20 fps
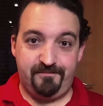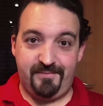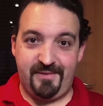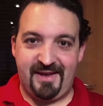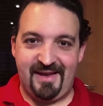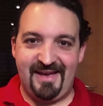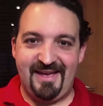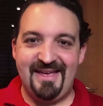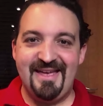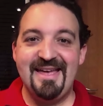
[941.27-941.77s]

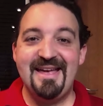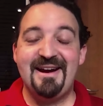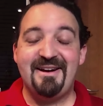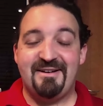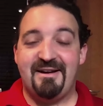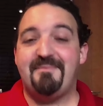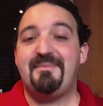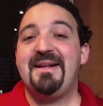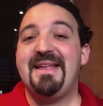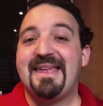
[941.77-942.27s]
Okay,
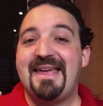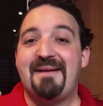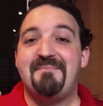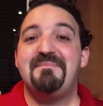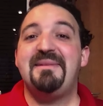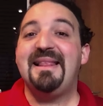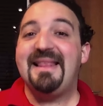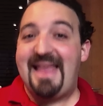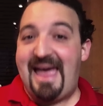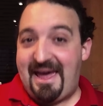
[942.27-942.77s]
remember it can
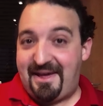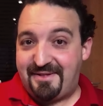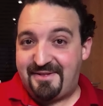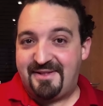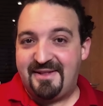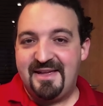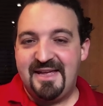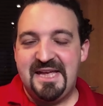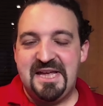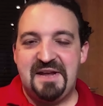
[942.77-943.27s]
be less
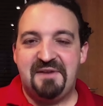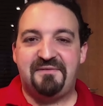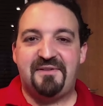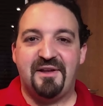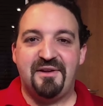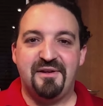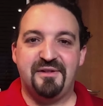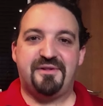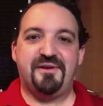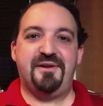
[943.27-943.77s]
if the
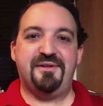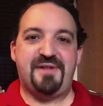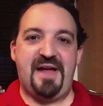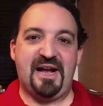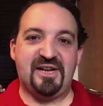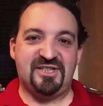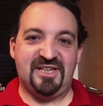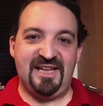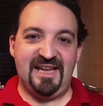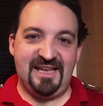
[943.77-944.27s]
user is
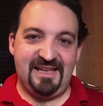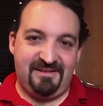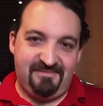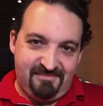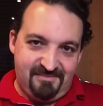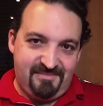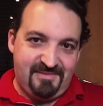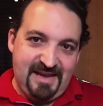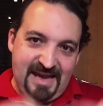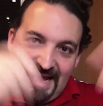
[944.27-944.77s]
actually
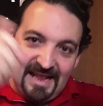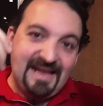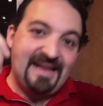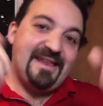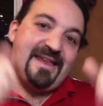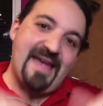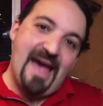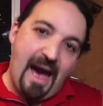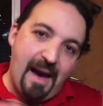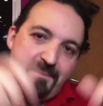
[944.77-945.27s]
killing
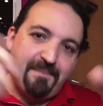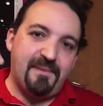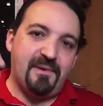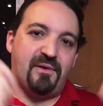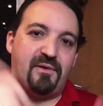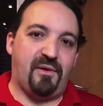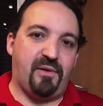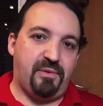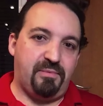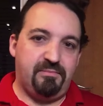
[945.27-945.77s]
the app
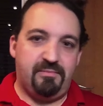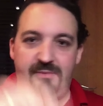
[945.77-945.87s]
or